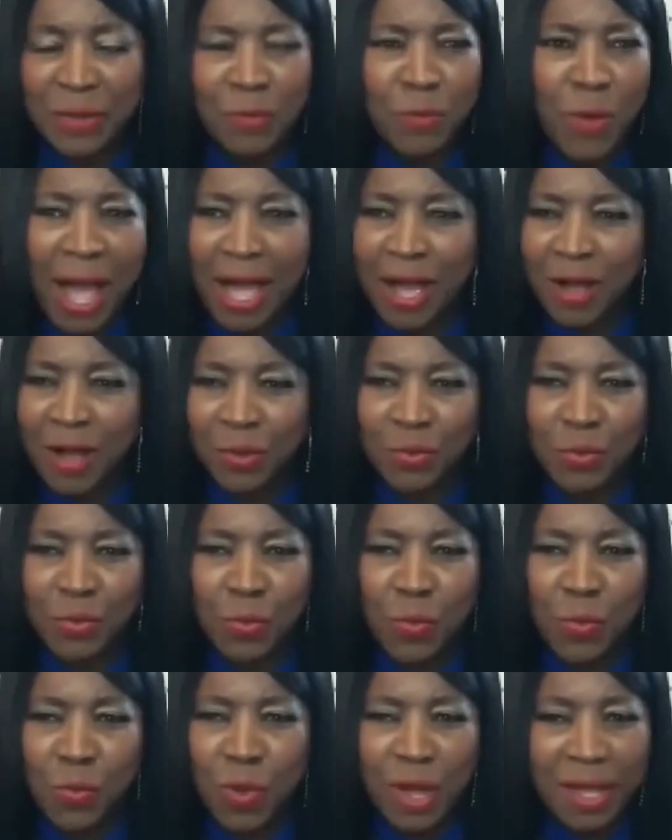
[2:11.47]
Wow,
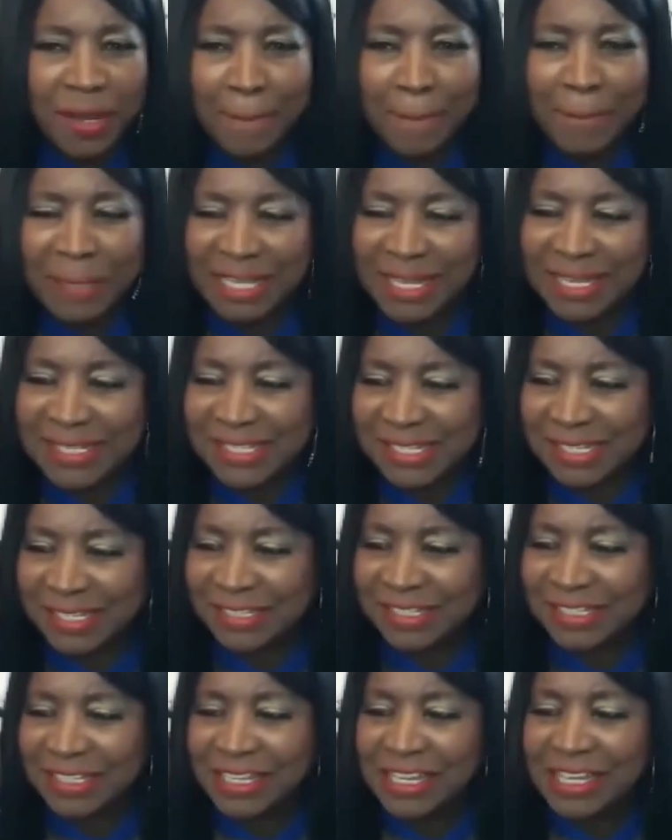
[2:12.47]
what a blessing.
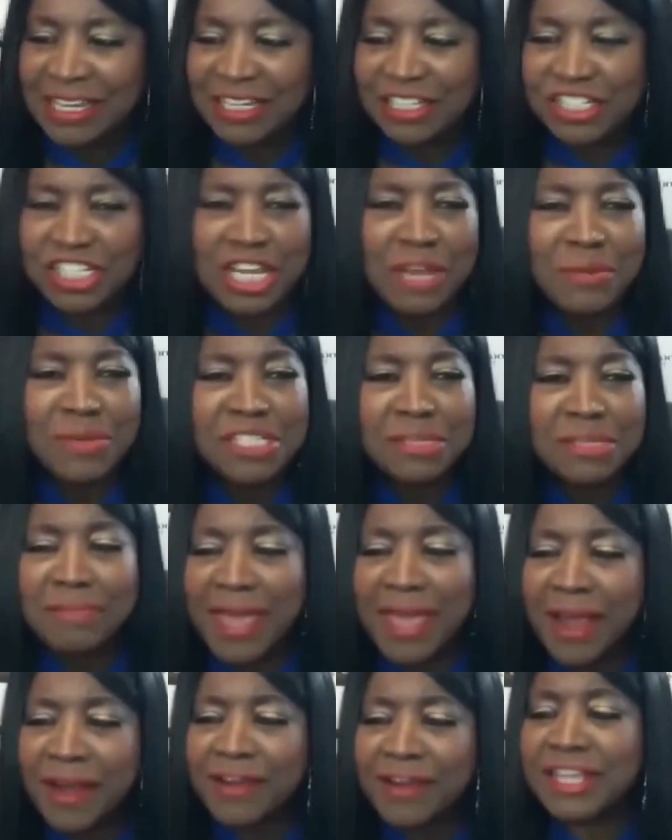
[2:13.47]
She was
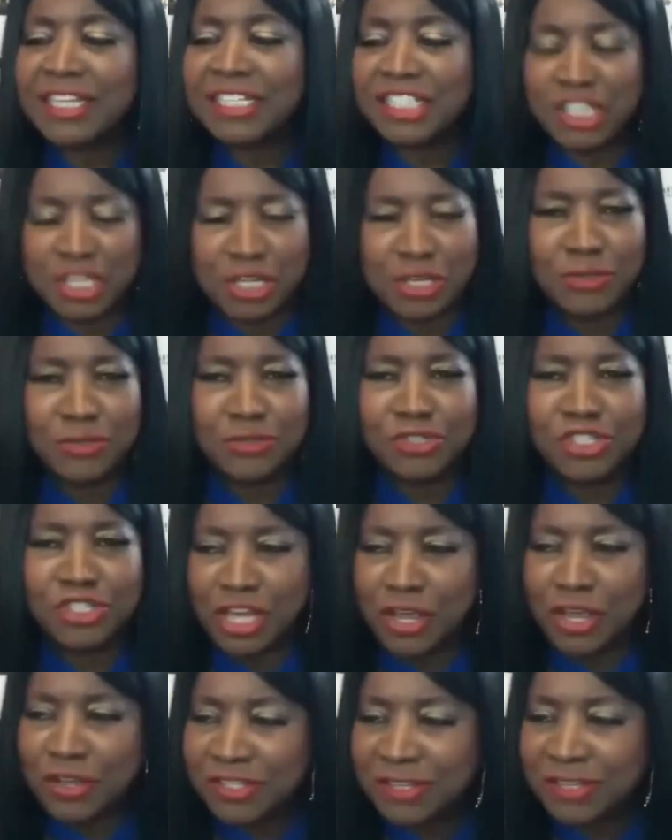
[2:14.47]
married to
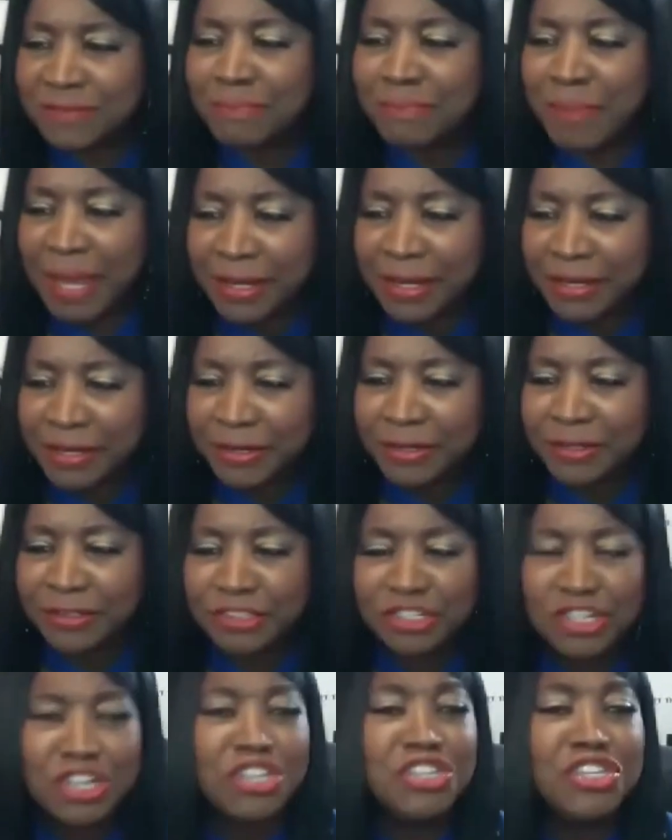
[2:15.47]
Joseph Baker.
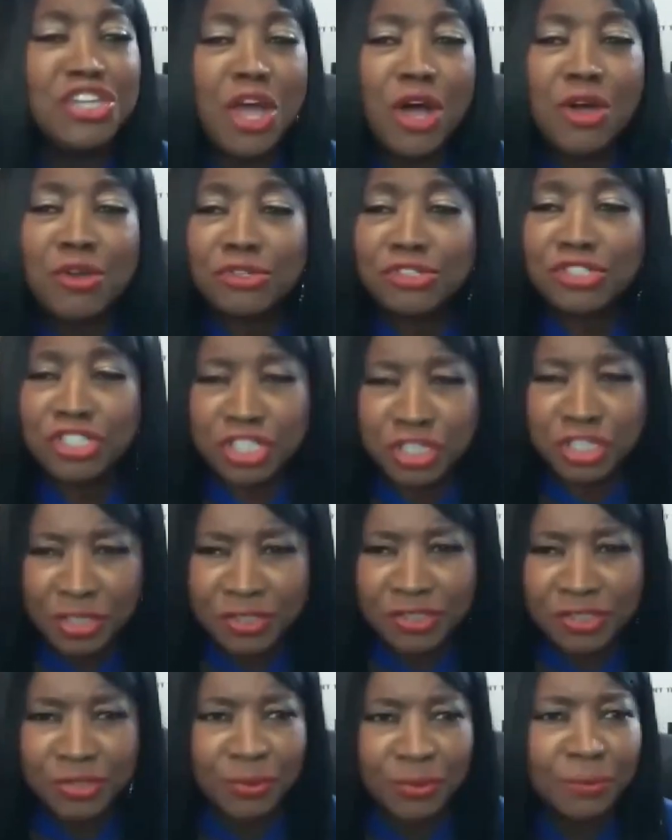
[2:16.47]
No
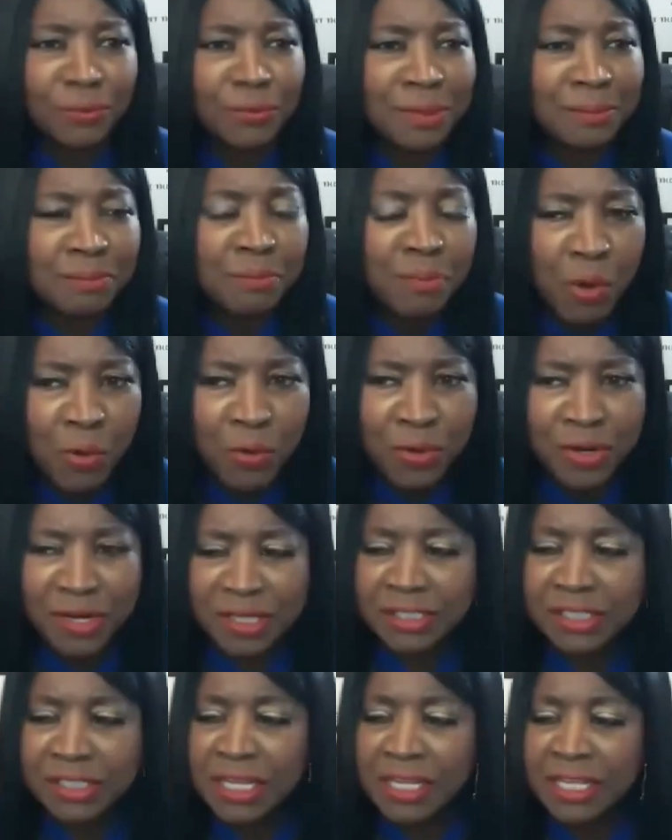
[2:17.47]
children were
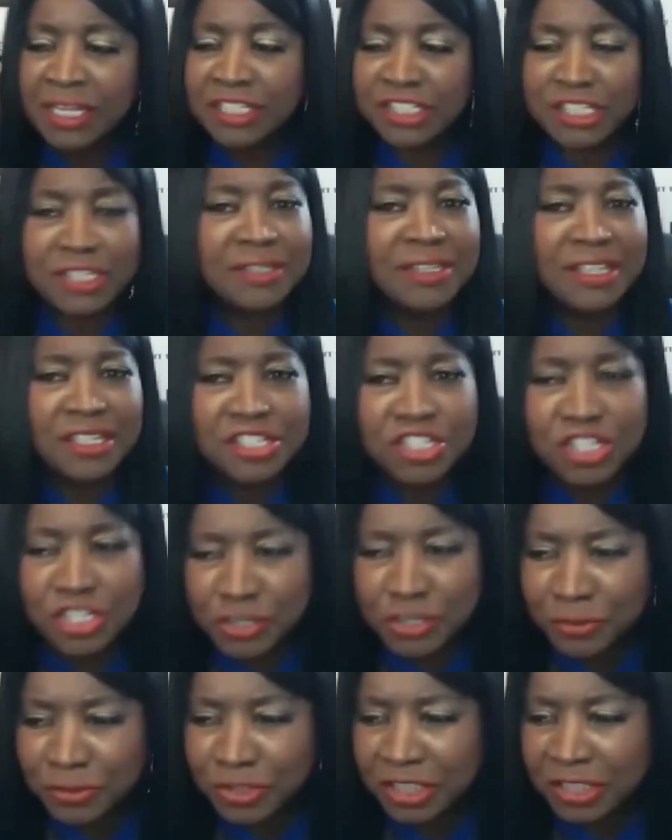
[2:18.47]
born to this
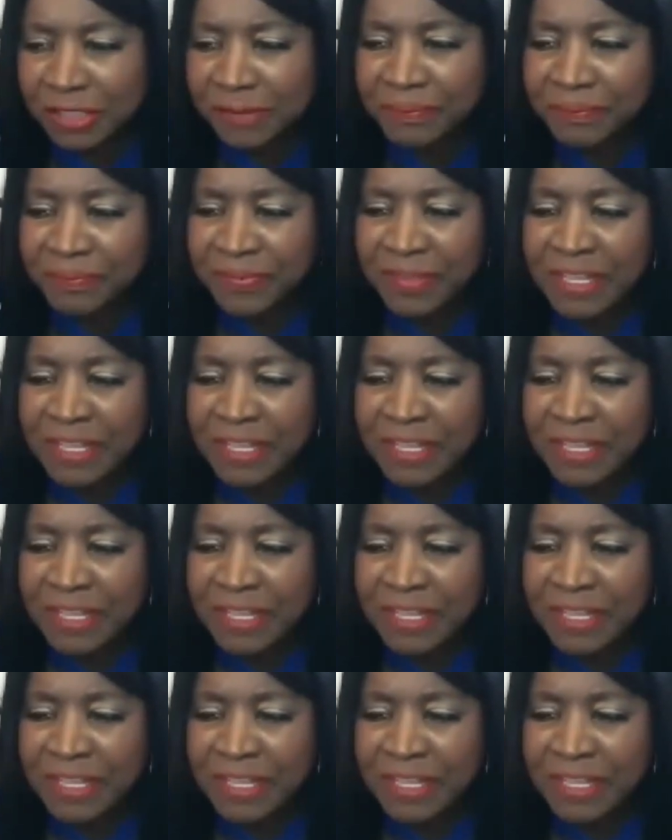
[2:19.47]
union.